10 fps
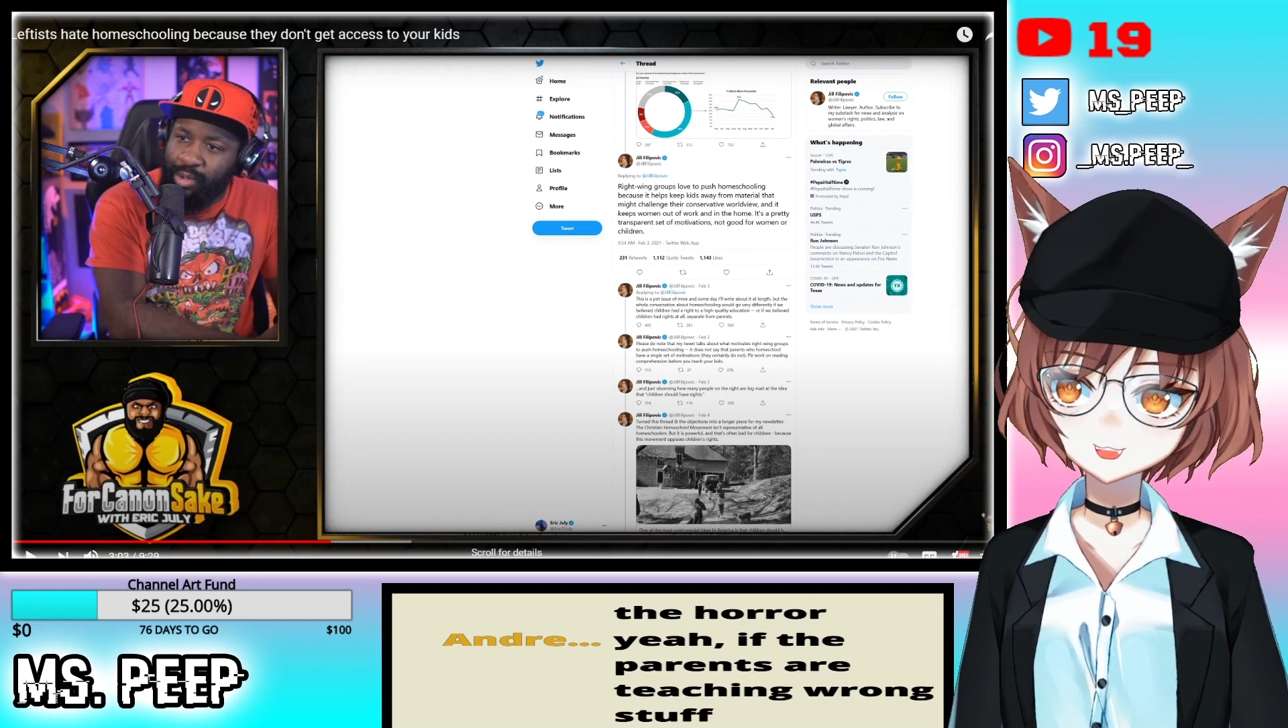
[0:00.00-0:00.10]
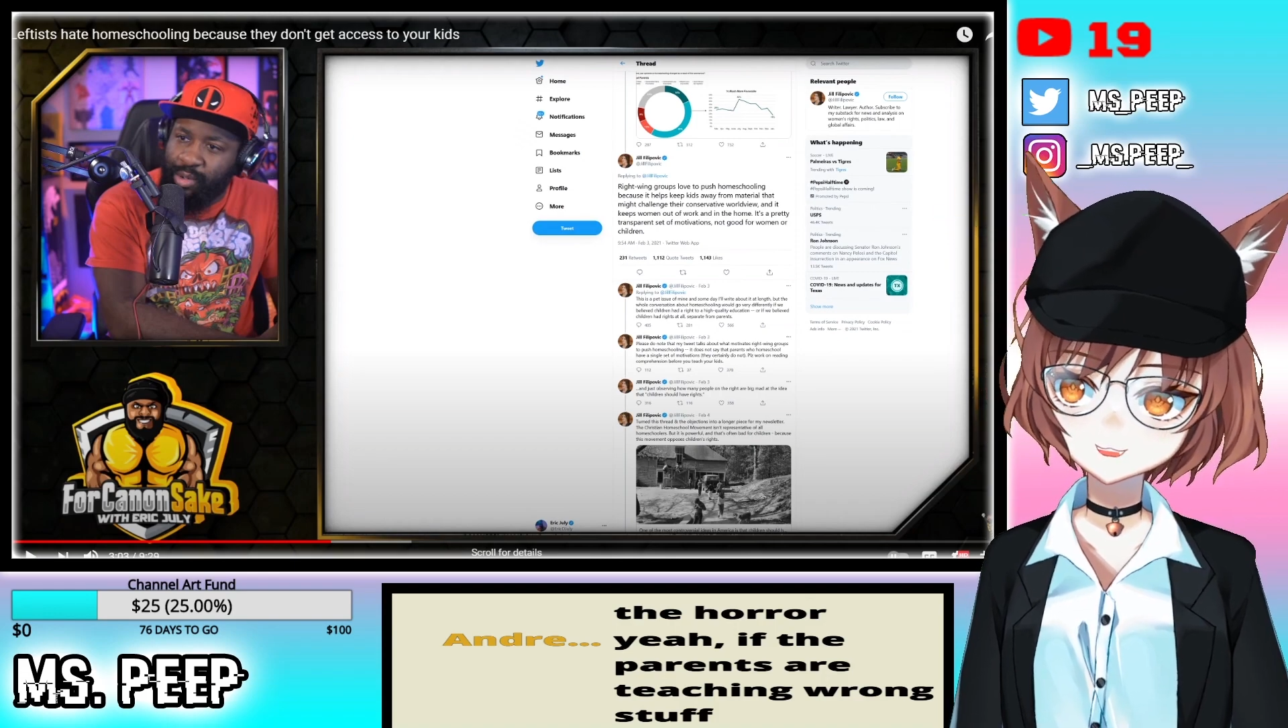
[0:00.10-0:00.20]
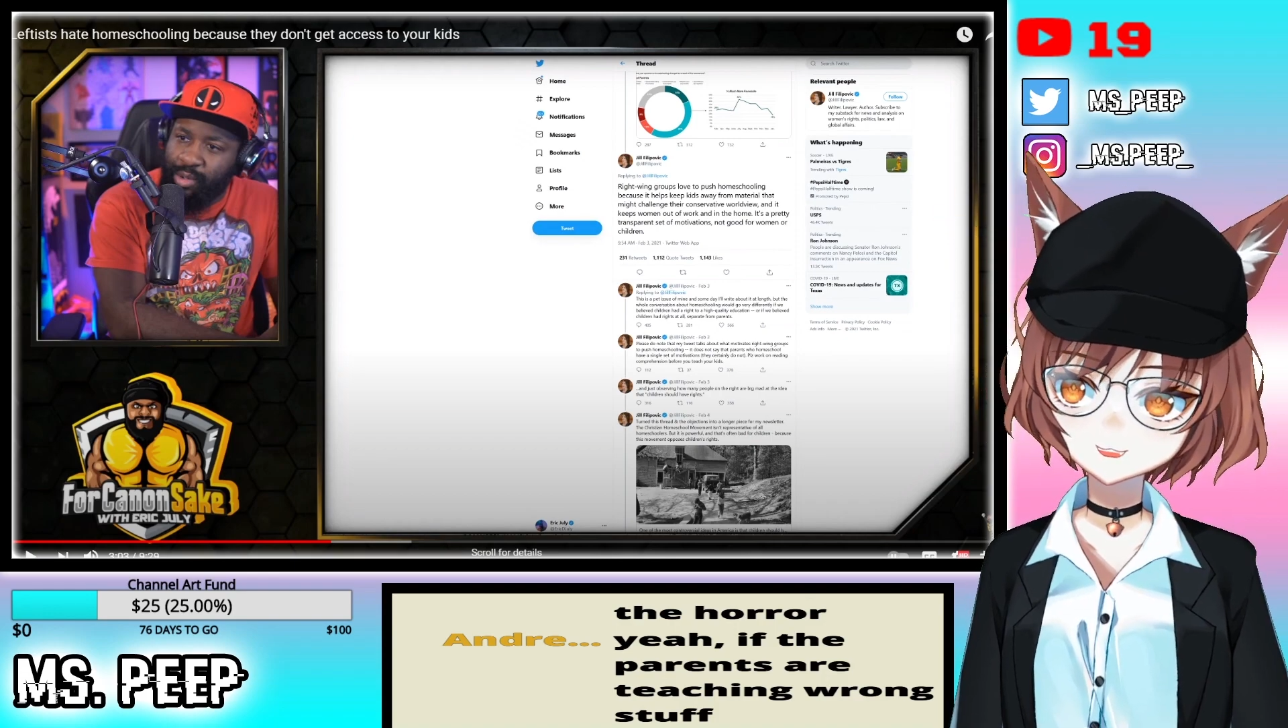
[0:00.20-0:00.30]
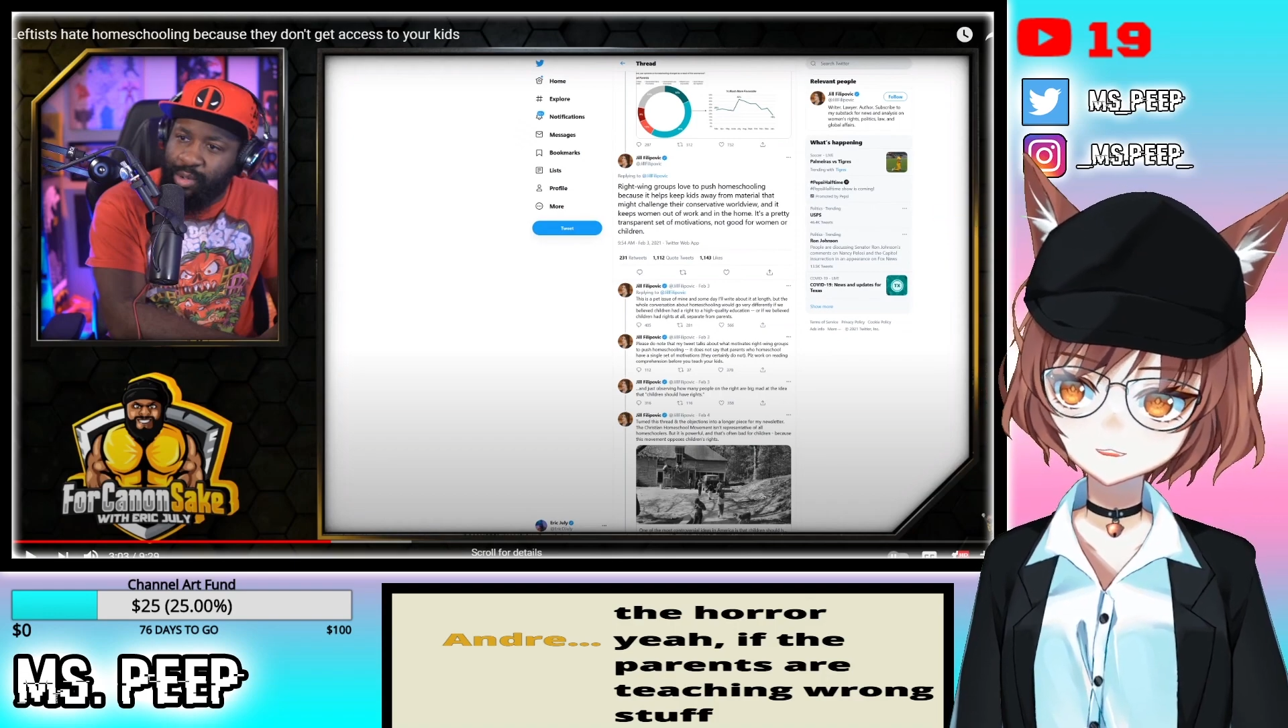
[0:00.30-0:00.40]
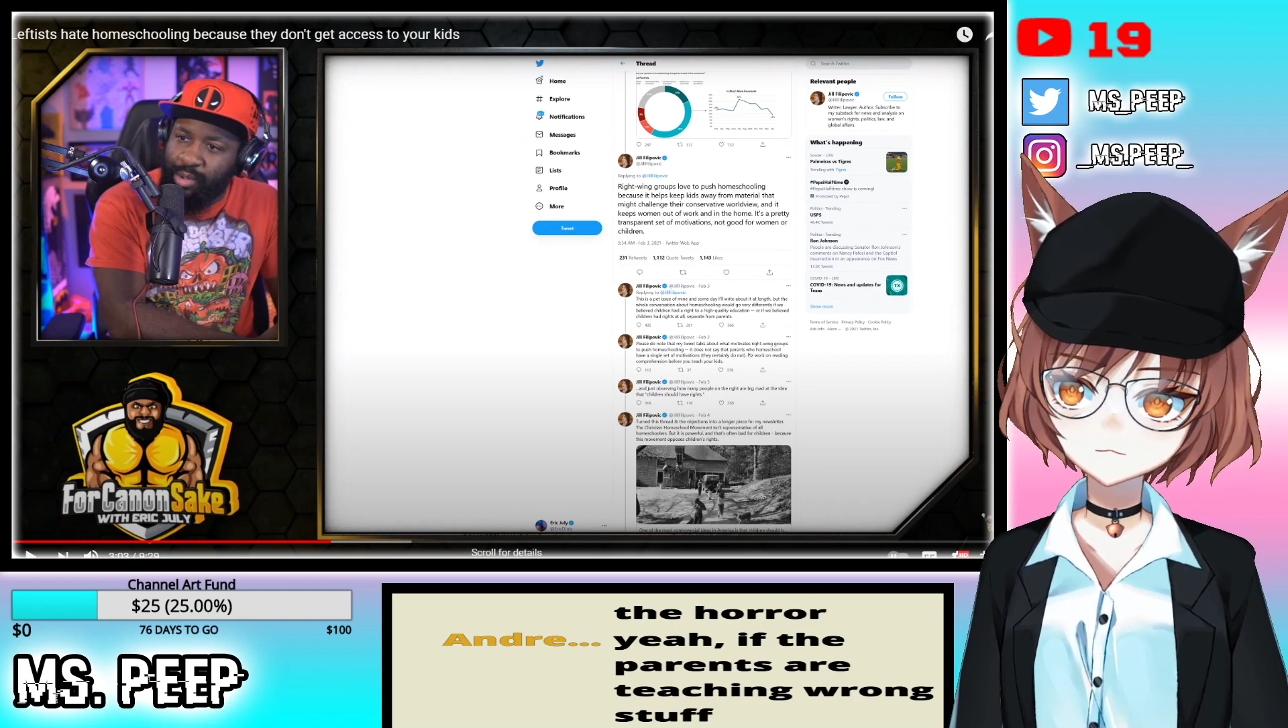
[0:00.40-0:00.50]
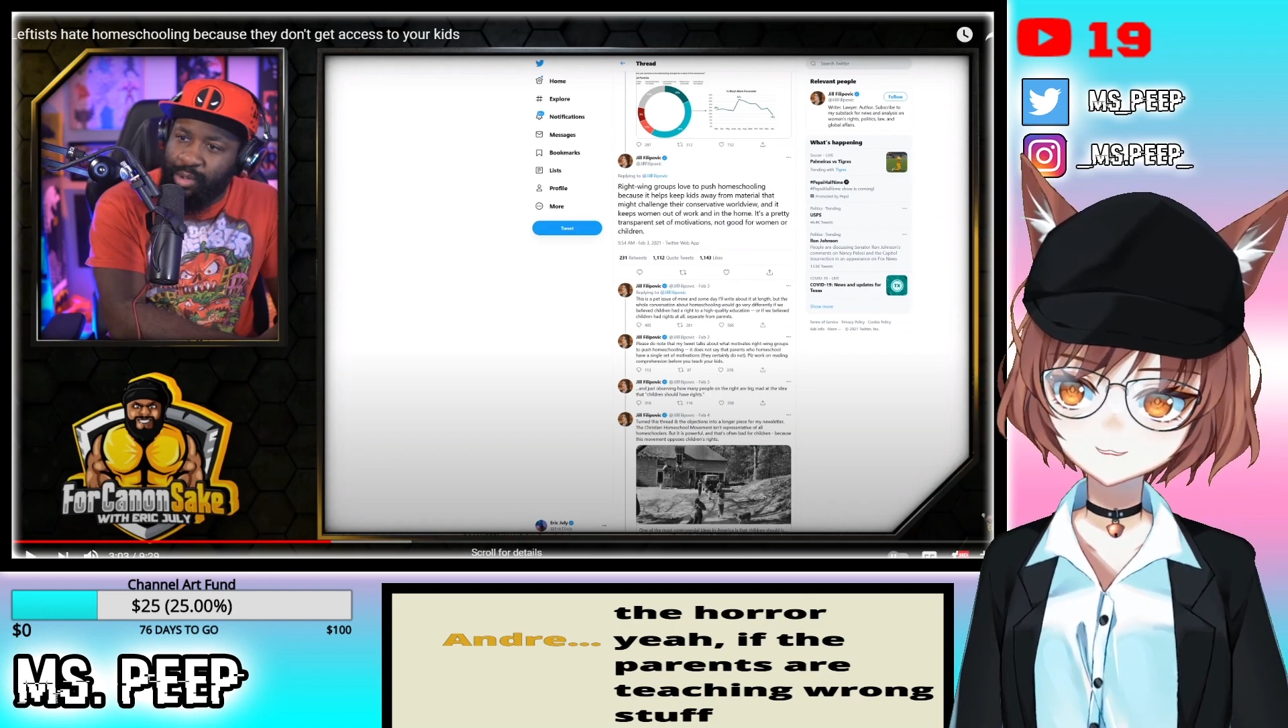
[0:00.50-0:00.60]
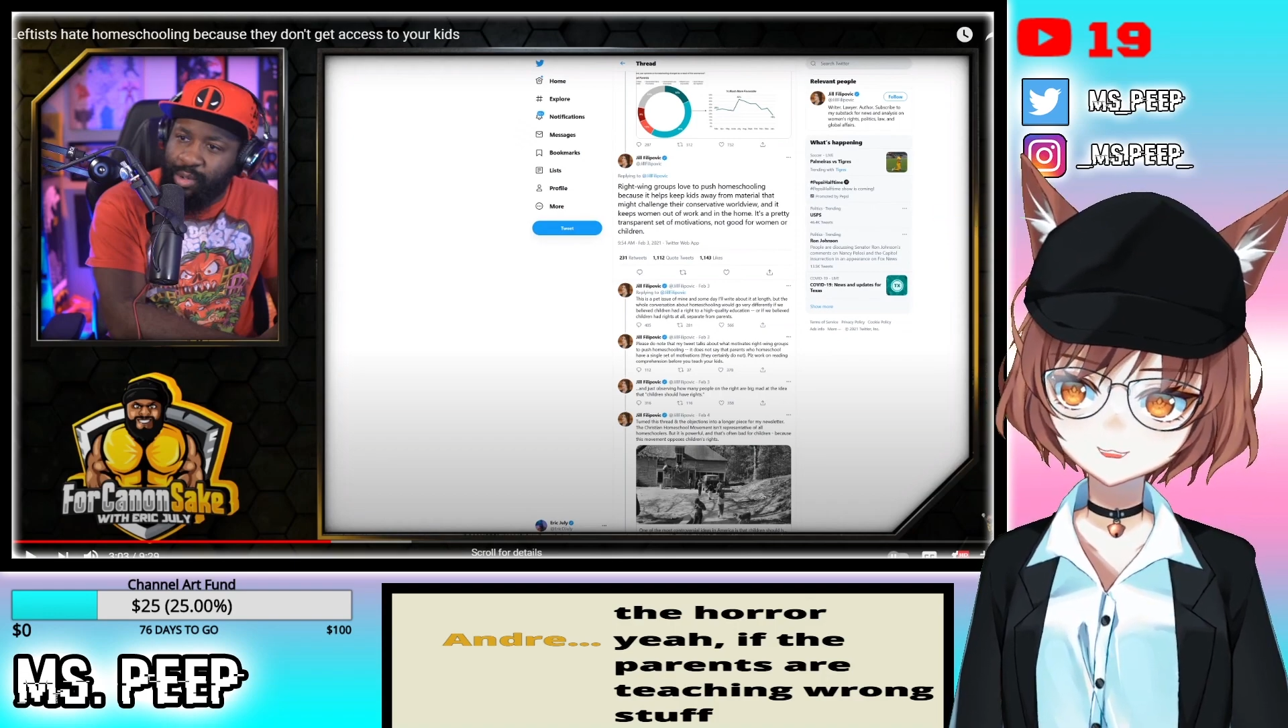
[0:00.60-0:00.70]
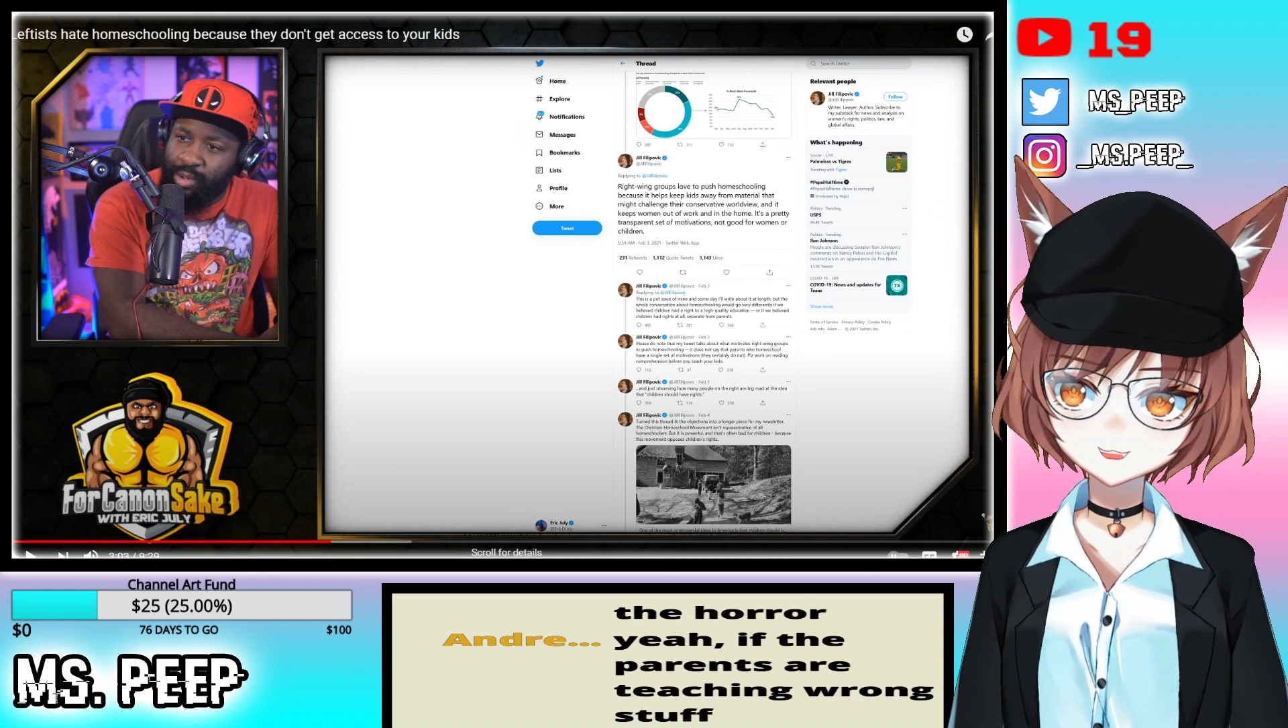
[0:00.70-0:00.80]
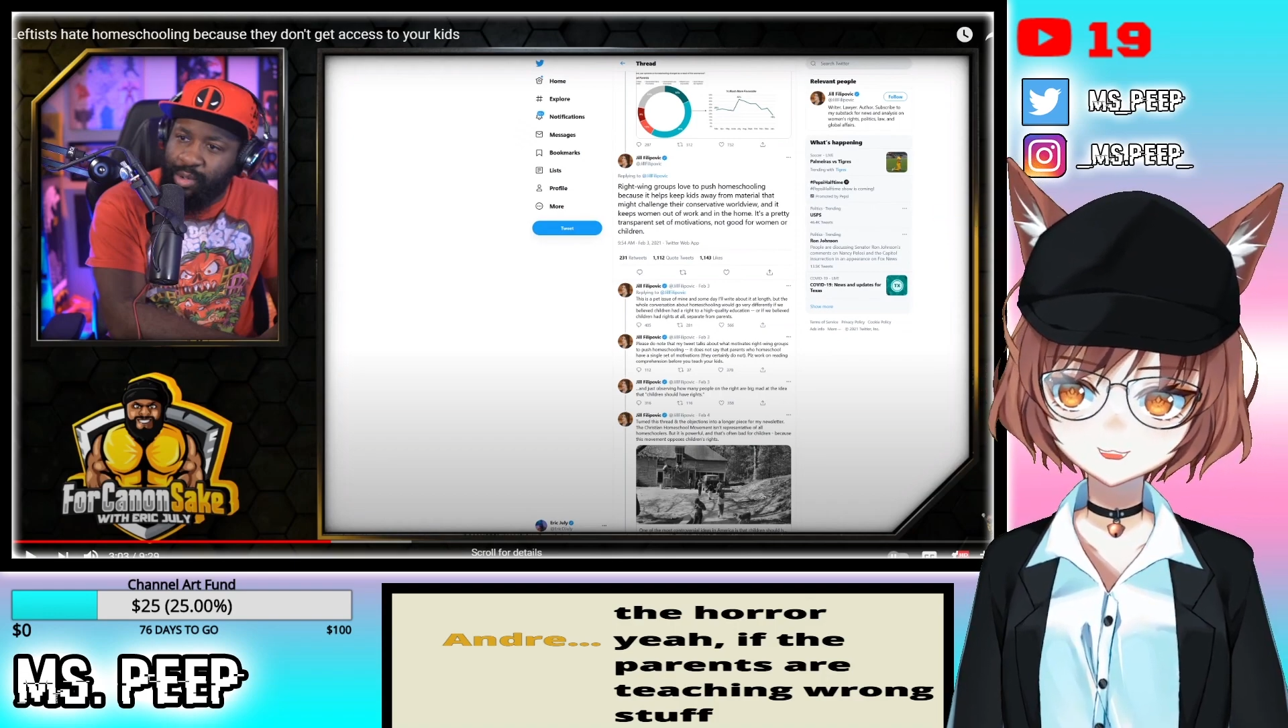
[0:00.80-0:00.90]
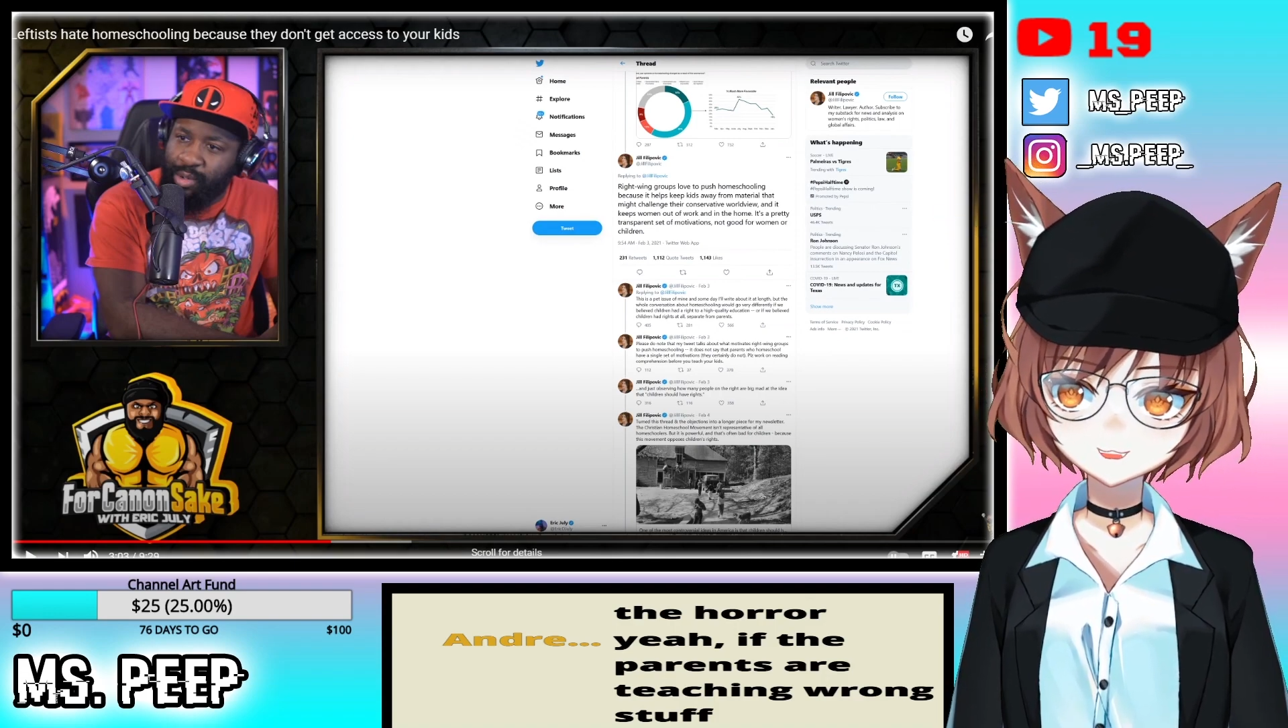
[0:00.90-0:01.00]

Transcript: so upset?